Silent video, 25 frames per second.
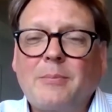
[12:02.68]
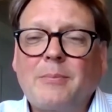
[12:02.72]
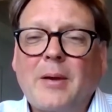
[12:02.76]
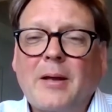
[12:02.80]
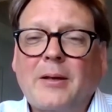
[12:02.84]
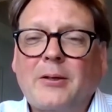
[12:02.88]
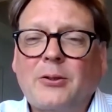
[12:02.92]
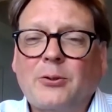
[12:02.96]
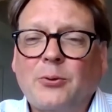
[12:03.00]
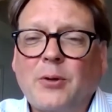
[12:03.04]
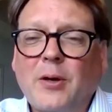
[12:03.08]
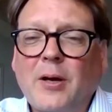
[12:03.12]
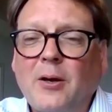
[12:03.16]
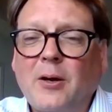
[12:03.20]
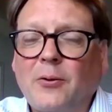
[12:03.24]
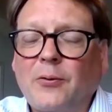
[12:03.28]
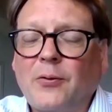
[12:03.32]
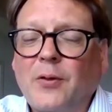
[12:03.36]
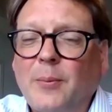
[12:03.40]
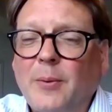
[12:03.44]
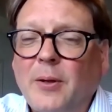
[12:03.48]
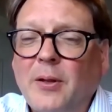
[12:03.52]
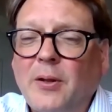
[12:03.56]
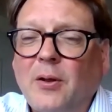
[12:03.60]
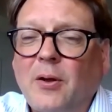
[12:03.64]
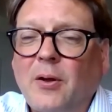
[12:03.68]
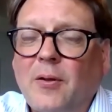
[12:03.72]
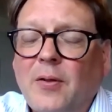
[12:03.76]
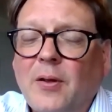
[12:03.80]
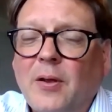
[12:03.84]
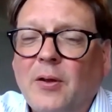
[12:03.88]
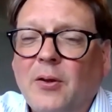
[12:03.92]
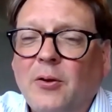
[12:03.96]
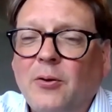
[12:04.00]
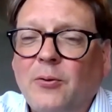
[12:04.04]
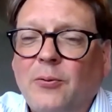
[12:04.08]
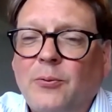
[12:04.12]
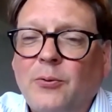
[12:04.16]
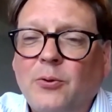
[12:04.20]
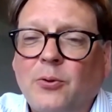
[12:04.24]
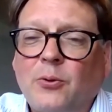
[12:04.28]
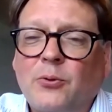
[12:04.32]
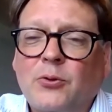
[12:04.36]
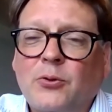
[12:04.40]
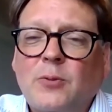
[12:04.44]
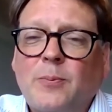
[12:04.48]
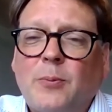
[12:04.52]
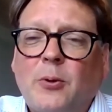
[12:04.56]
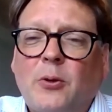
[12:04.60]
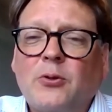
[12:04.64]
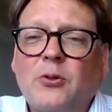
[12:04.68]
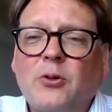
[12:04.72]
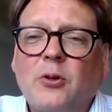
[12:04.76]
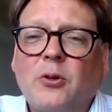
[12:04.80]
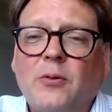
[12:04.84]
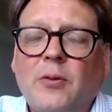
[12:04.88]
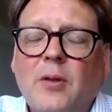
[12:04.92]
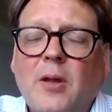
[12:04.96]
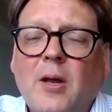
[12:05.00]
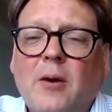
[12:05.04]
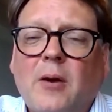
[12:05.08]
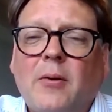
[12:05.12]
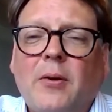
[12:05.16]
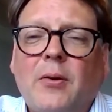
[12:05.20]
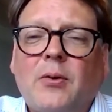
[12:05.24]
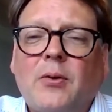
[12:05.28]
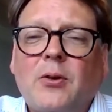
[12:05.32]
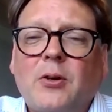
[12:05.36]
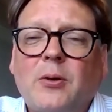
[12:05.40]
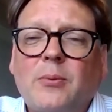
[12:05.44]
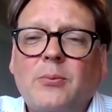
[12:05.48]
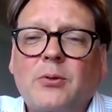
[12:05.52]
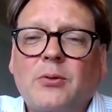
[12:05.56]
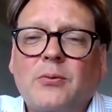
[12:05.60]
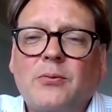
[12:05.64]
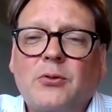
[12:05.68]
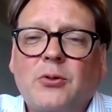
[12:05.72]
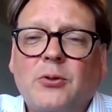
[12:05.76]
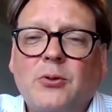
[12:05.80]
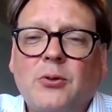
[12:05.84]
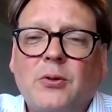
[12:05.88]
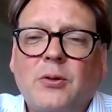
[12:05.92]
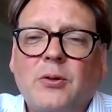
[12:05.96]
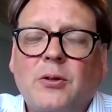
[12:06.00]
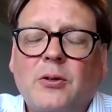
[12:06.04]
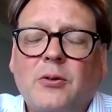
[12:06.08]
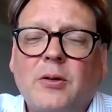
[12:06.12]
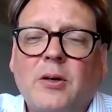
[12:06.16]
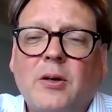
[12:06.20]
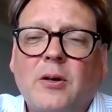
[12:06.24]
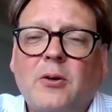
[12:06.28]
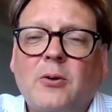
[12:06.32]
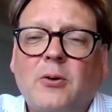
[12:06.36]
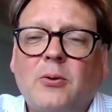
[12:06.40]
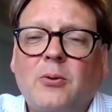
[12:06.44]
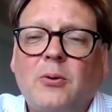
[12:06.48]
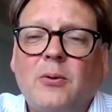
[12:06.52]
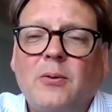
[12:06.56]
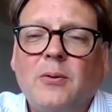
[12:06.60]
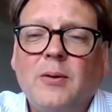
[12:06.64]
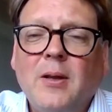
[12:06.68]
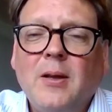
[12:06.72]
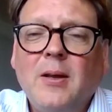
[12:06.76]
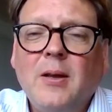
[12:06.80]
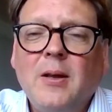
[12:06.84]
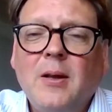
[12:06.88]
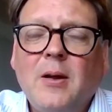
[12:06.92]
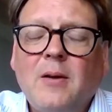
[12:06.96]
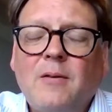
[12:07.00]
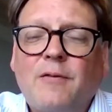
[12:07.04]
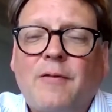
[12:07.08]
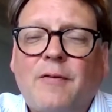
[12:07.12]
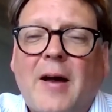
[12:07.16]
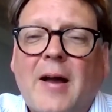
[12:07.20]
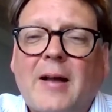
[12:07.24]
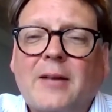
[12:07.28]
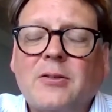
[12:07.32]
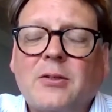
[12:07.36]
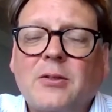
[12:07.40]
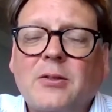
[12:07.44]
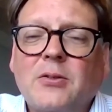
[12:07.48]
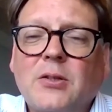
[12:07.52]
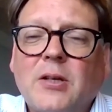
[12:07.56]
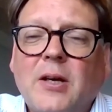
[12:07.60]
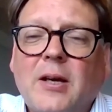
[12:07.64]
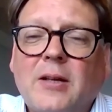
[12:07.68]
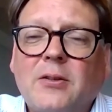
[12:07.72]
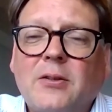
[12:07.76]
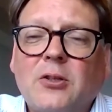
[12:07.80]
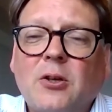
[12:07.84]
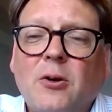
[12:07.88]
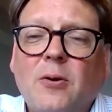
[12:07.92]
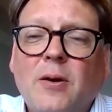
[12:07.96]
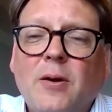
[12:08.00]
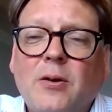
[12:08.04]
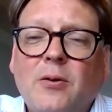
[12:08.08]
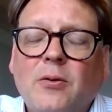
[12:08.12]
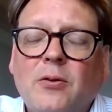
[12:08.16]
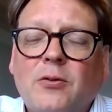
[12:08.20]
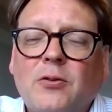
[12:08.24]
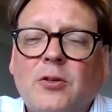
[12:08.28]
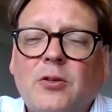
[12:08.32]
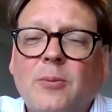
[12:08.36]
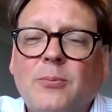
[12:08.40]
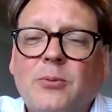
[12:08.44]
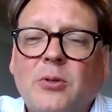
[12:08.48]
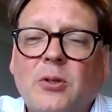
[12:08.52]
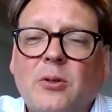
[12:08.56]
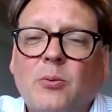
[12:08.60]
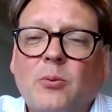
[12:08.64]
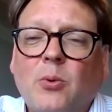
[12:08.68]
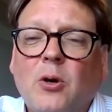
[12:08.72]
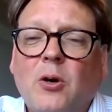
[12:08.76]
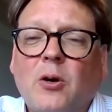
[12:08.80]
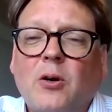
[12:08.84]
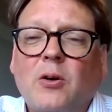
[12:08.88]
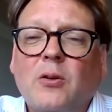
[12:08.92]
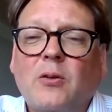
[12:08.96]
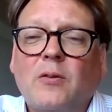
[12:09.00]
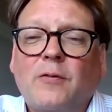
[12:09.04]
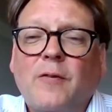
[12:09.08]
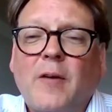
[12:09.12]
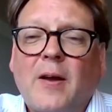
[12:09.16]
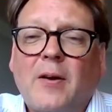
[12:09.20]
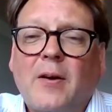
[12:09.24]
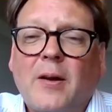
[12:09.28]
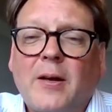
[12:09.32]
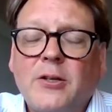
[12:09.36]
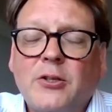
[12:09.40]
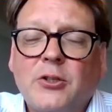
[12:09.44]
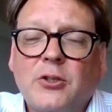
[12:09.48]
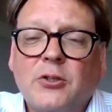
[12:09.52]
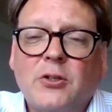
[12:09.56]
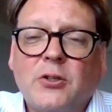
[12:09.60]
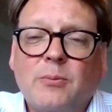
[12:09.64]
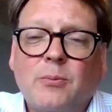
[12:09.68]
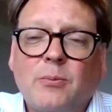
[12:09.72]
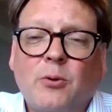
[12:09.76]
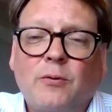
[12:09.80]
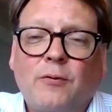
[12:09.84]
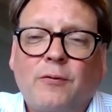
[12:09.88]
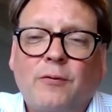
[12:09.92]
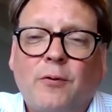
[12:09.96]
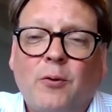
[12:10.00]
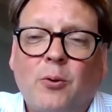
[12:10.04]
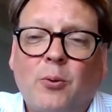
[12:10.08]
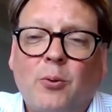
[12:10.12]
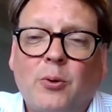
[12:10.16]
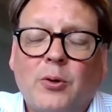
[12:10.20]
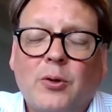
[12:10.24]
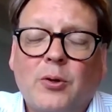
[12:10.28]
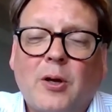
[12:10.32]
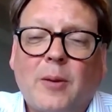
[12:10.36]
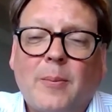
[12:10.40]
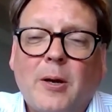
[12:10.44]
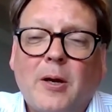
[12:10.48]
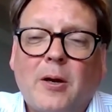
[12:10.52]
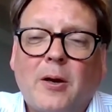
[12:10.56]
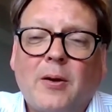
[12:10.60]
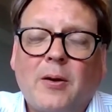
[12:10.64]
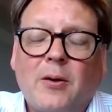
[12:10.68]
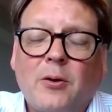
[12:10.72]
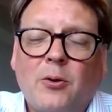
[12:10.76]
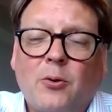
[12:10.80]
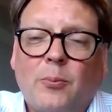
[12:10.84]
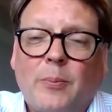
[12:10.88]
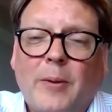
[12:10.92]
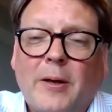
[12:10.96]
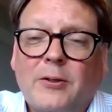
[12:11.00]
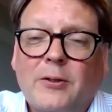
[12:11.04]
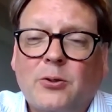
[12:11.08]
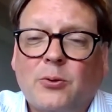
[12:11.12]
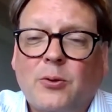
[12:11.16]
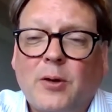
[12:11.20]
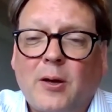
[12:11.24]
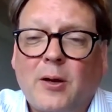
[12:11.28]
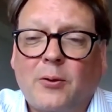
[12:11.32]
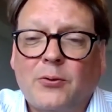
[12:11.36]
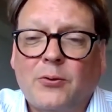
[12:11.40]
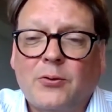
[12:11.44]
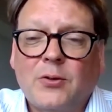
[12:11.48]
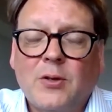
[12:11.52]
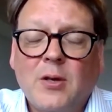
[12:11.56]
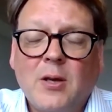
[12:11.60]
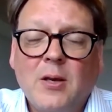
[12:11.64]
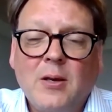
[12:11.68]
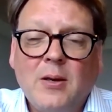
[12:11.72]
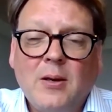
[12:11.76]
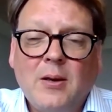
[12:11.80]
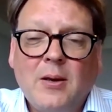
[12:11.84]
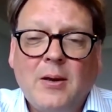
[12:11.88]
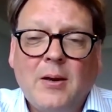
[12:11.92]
and mental health. I mean, I think you're spot on there in terms of 2 of the critical factors. And so in your terms of the work of the foundations that move forward, I mean, your mental health